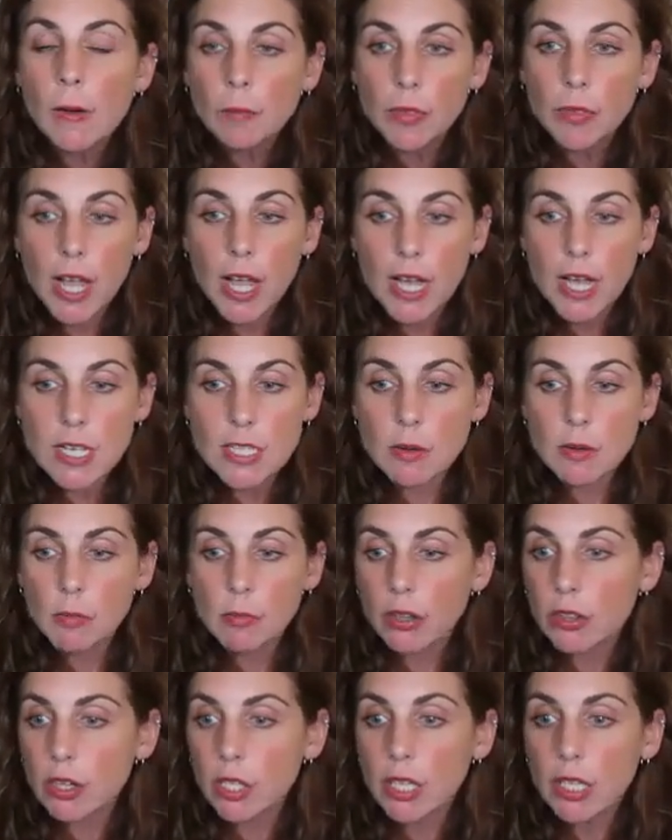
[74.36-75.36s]
that has a
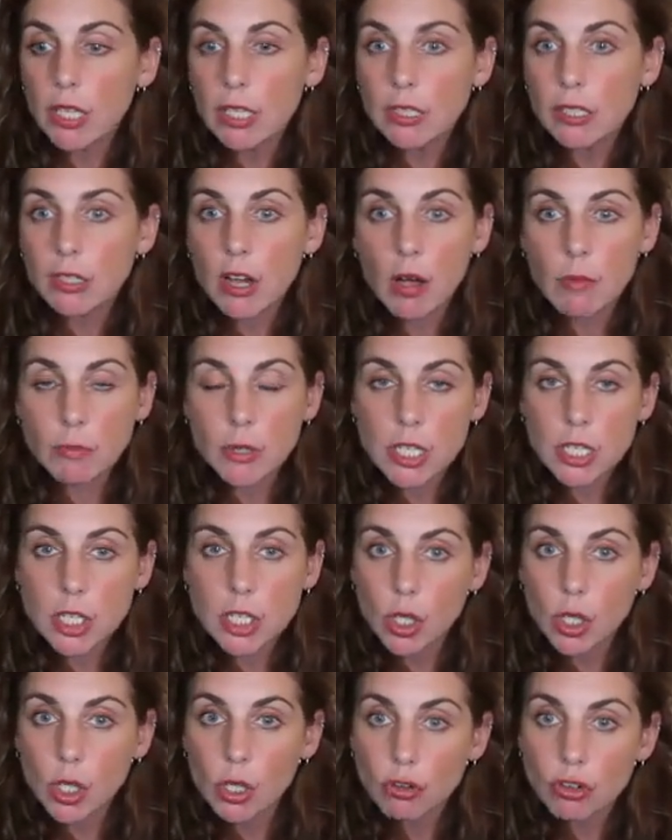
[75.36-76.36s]
monthly income
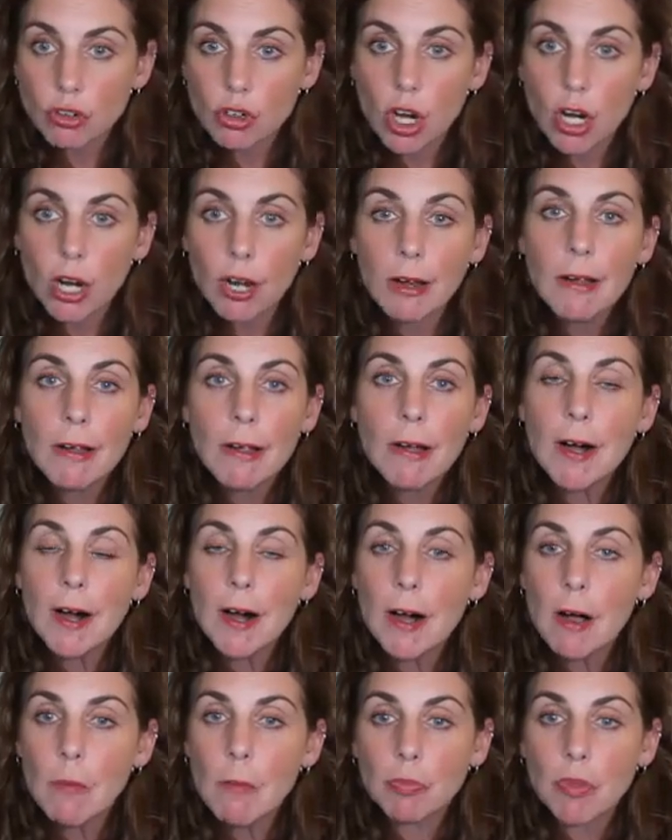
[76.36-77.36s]
disclosure.
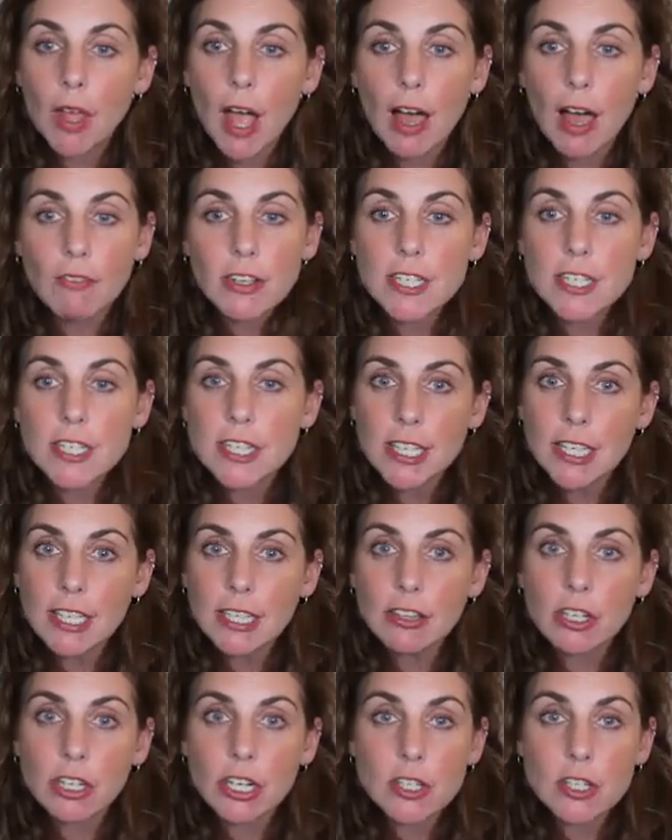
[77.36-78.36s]
Obviously,
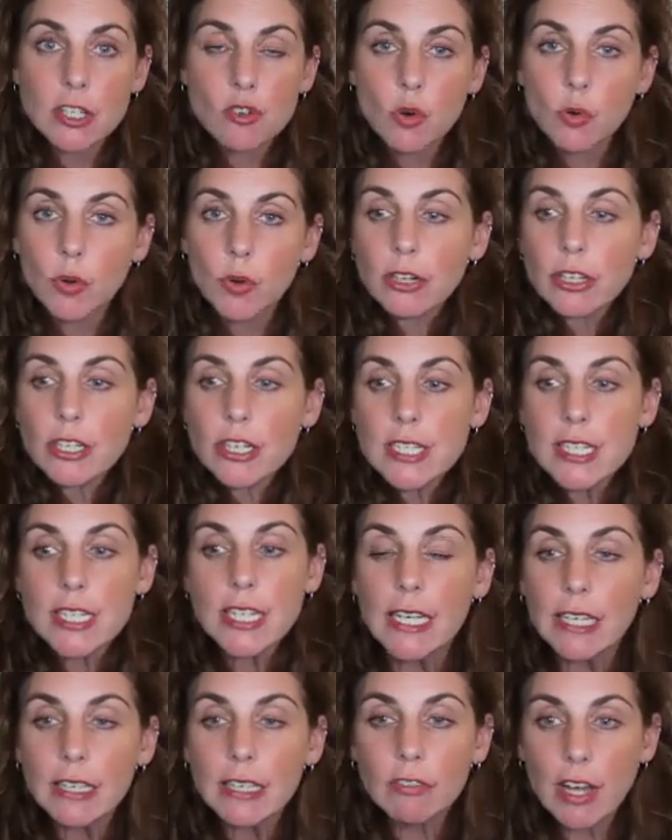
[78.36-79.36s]
there is no
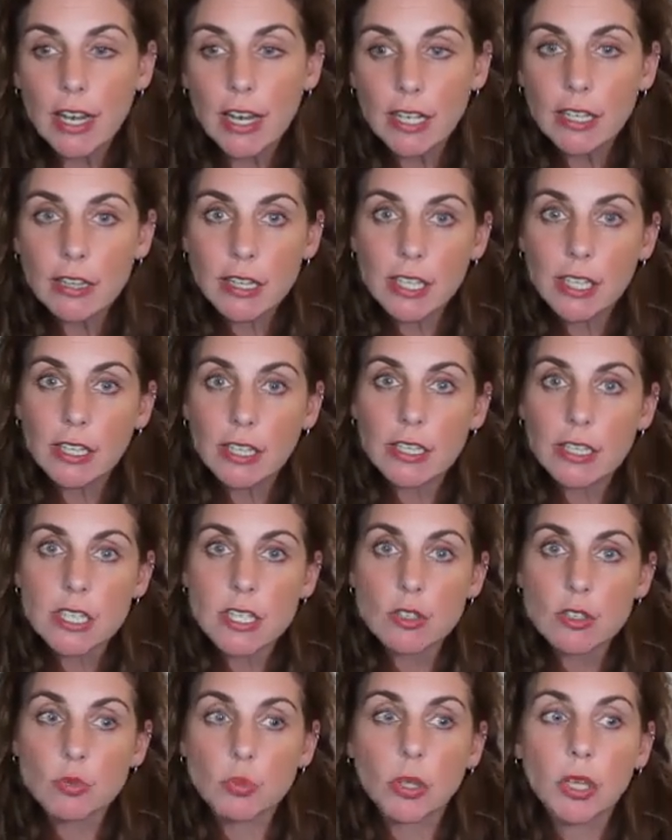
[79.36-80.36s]
guarantee of anything. This
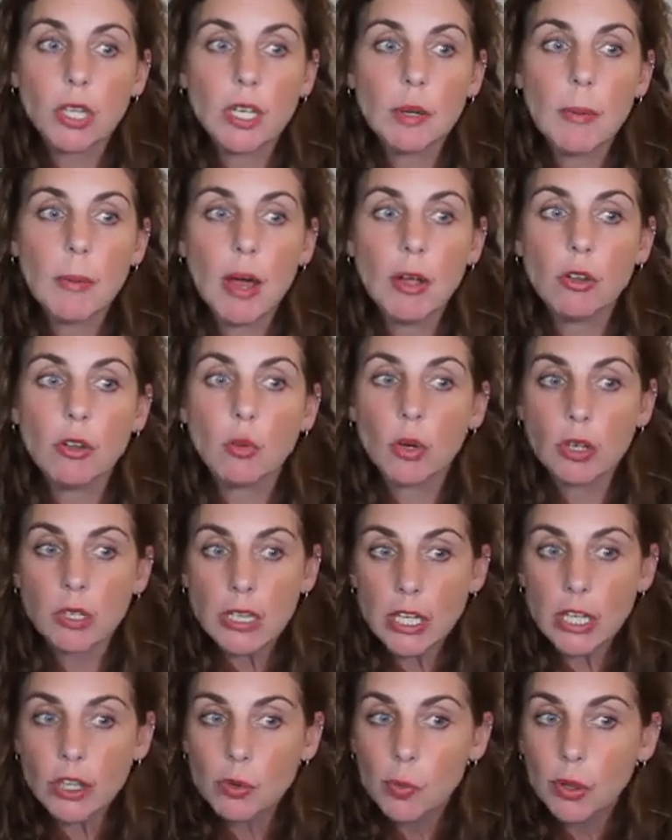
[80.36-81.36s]
is really about the work
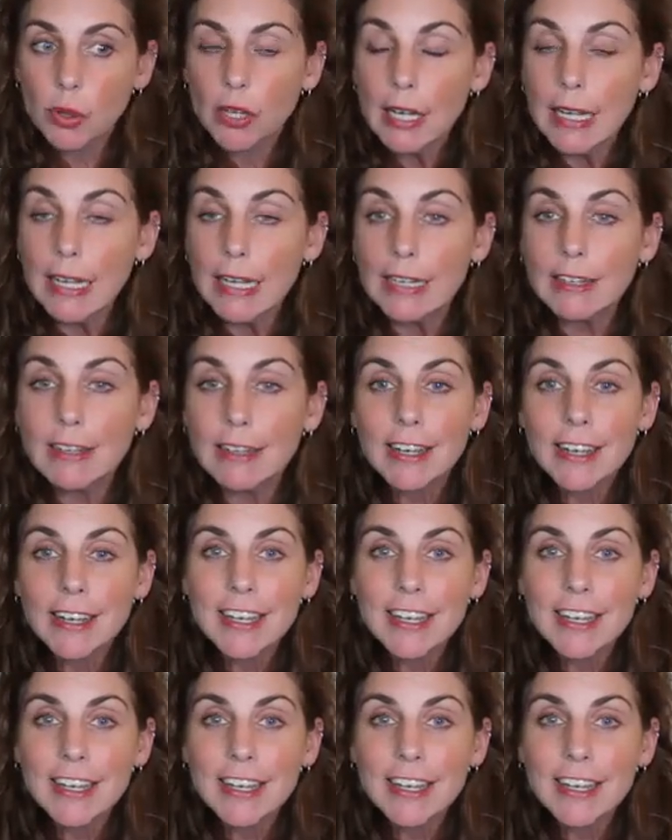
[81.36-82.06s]
that you put in.